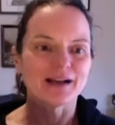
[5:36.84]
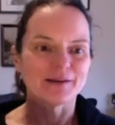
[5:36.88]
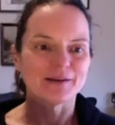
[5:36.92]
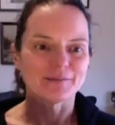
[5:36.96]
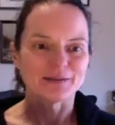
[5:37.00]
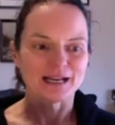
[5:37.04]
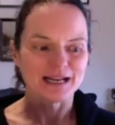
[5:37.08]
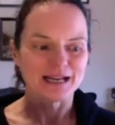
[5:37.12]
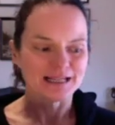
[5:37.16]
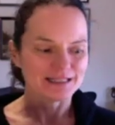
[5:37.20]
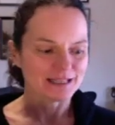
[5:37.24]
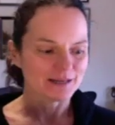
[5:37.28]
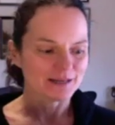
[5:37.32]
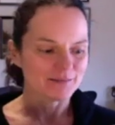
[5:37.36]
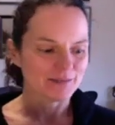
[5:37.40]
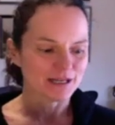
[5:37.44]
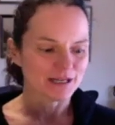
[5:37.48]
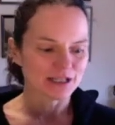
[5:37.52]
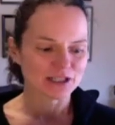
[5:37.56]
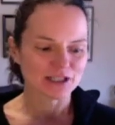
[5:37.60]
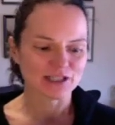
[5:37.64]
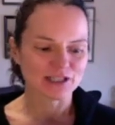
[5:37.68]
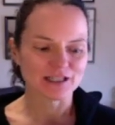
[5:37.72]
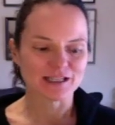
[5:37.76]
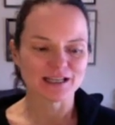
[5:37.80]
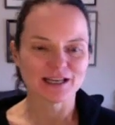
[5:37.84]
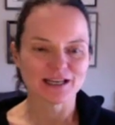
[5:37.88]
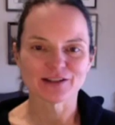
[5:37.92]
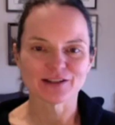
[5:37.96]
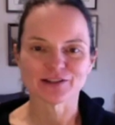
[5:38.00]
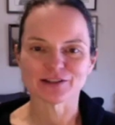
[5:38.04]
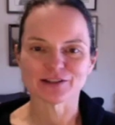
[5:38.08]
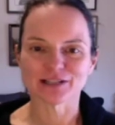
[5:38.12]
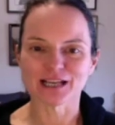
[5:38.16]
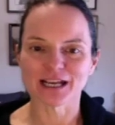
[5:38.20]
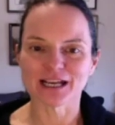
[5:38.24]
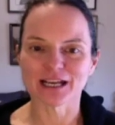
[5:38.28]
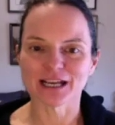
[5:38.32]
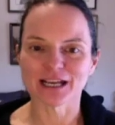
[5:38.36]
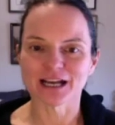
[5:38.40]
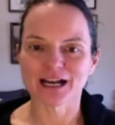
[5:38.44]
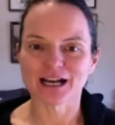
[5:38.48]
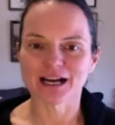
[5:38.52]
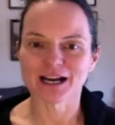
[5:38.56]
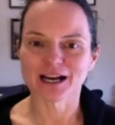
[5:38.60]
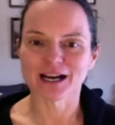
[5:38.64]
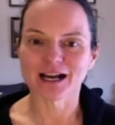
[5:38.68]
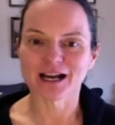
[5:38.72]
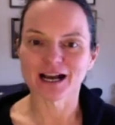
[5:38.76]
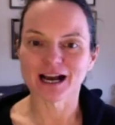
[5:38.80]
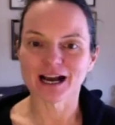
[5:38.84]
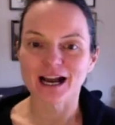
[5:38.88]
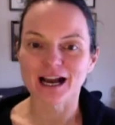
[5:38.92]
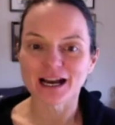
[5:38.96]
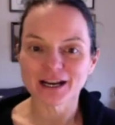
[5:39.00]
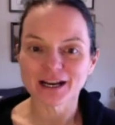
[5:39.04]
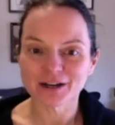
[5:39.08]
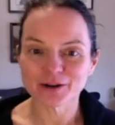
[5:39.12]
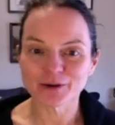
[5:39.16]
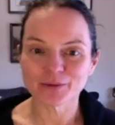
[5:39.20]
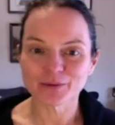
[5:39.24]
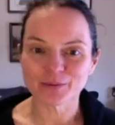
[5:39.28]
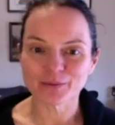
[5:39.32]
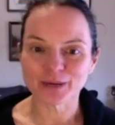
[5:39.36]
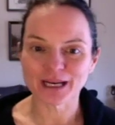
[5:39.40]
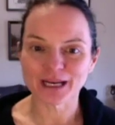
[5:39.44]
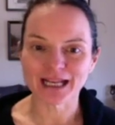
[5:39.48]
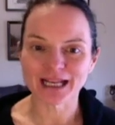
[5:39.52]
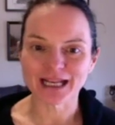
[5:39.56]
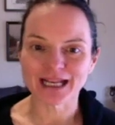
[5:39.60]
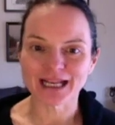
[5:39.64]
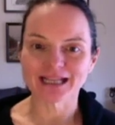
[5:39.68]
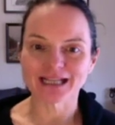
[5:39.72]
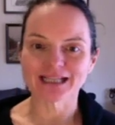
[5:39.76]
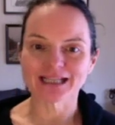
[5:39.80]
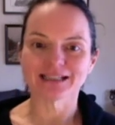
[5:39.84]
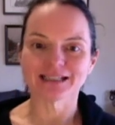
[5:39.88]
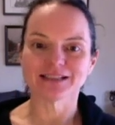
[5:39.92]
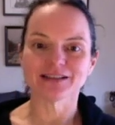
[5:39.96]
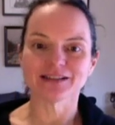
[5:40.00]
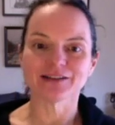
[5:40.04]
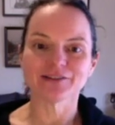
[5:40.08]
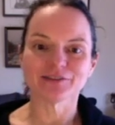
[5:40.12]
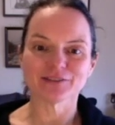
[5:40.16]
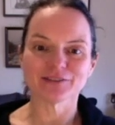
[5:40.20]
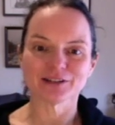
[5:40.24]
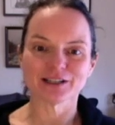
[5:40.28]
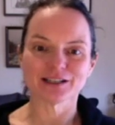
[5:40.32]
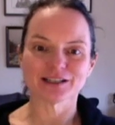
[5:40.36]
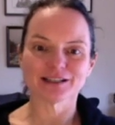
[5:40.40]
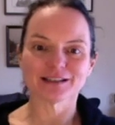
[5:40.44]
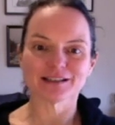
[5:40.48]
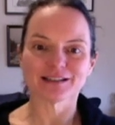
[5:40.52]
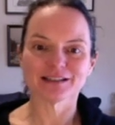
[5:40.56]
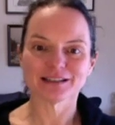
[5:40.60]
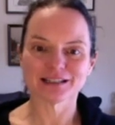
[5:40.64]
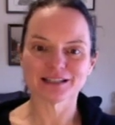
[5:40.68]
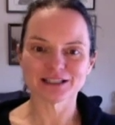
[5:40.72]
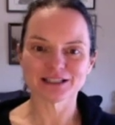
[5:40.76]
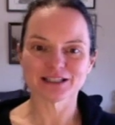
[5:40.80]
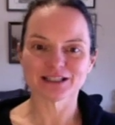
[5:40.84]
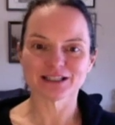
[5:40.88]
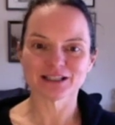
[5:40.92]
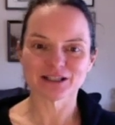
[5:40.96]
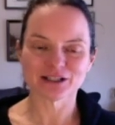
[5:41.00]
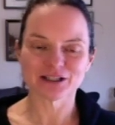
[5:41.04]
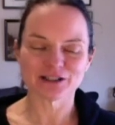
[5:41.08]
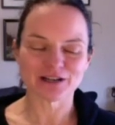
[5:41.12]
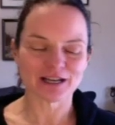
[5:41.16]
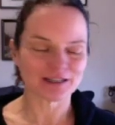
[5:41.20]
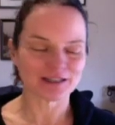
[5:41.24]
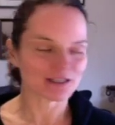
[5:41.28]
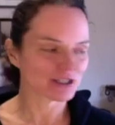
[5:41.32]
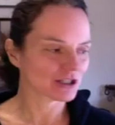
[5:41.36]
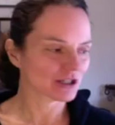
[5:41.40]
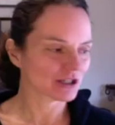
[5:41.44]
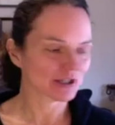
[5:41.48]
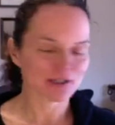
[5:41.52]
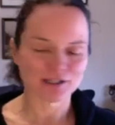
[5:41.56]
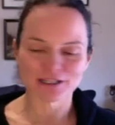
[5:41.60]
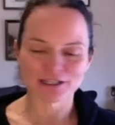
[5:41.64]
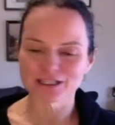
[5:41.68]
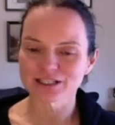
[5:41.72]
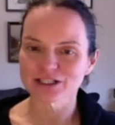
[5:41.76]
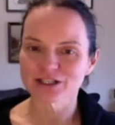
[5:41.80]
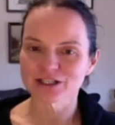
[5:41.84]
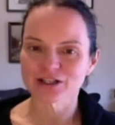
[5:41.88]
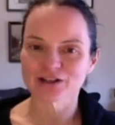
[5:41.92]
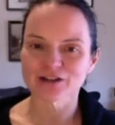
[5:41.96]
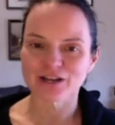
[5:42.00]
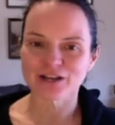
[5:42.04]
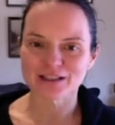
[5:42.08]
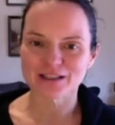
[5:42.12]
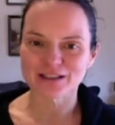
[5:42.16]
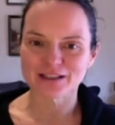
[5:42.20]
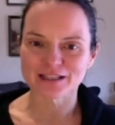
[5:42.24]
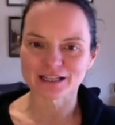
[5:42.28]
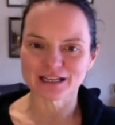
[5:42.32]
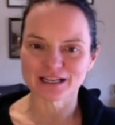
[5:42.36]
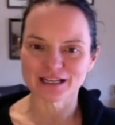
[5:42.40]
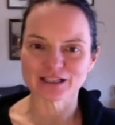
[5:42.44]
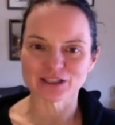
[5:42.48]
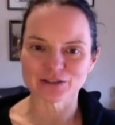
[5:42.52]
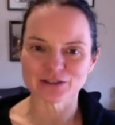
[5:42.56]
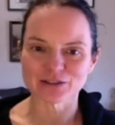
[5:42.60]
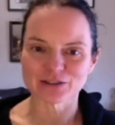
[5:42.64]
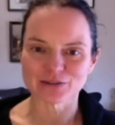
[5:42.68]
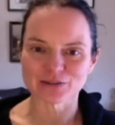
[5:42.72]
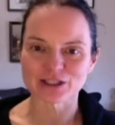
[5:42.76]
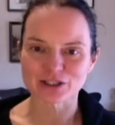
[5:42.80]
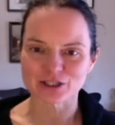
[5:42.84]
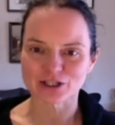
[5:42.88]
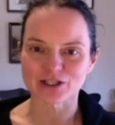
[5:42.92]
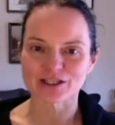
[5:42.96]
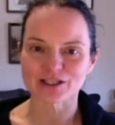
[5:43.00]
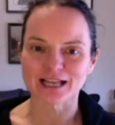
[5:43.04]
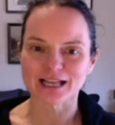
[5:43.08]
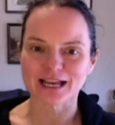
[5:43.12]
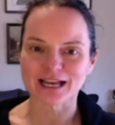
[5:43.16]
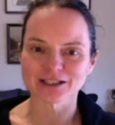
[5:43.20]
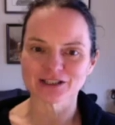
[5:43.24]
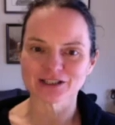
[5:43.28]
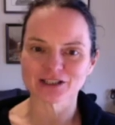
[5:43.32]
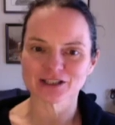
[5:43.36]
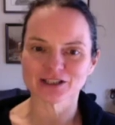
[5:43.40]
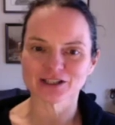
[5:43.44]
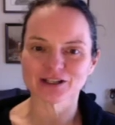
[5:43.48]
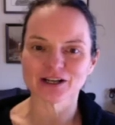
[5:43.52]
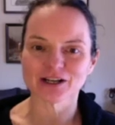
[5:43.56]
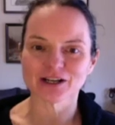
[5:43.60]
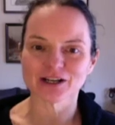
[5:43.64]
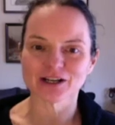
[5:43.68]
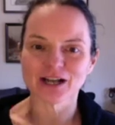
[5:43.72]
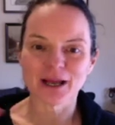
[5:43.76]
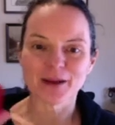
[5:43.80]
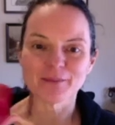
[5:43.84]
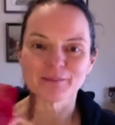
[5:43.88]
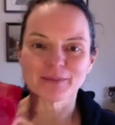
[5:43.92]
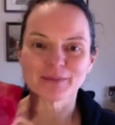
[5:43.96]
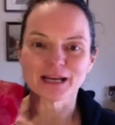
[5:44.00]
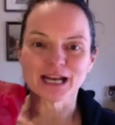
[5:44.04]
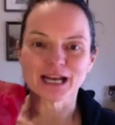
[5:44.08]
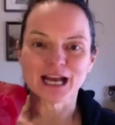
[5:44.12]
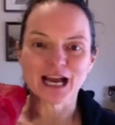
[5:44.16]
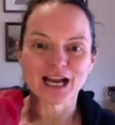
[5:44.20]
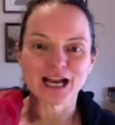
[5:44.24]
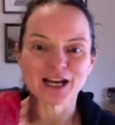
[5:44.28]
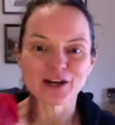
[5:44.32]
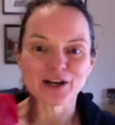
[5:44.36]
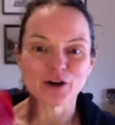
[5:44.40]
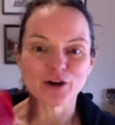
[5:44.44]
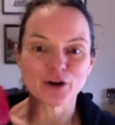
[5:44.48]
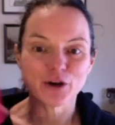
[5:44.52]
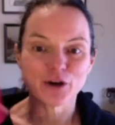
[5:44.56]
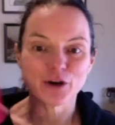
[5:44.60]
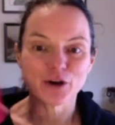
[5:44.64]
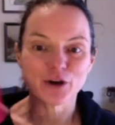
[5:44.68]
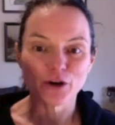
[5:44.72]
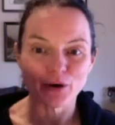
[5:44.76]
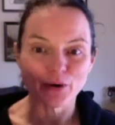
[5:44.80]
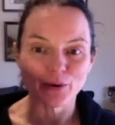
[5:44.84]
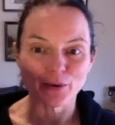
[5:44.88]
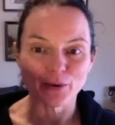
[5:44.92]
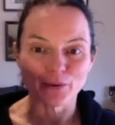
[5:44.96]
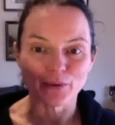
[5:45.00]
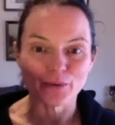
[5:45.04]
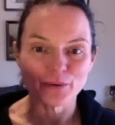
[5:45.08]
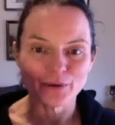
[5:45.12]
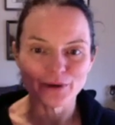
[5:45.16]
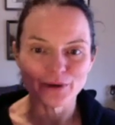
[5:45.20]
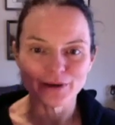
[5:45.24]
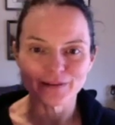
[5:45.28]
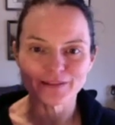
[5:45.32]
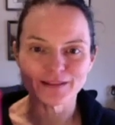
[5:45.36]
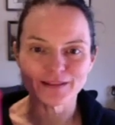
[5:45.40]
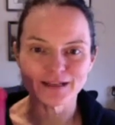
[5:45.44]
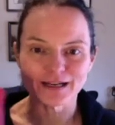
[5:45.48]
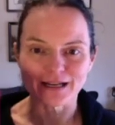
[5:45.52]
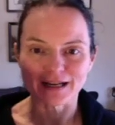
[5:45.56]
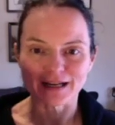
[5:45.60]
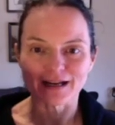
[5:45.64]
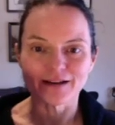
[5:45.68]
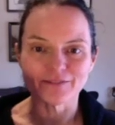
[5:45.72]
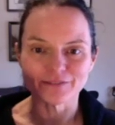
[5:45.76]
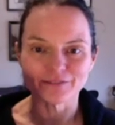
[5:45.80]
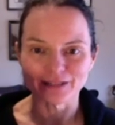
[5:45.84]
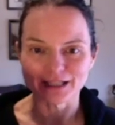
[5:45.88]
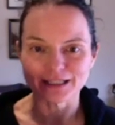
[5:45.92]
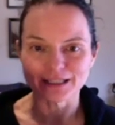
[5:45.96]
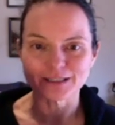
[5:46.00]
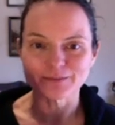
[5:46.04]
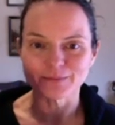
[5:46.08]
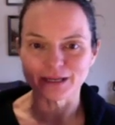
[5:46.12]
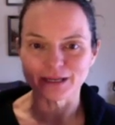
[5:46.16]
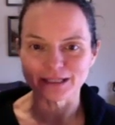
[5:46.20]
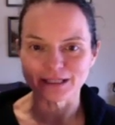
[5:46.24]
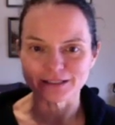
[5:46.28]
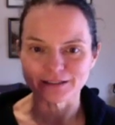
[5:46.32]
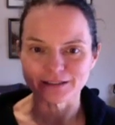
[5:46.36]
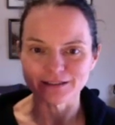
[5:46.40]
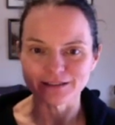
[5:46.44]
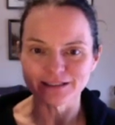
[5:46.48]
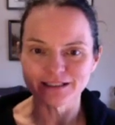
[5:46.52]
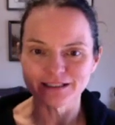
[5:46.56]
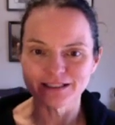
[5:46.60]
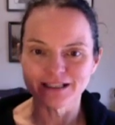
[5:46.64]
As I mentioned the other day, I don't weigh any different this year at the start of this year than I do at the start of last year, but I know that I have less muscle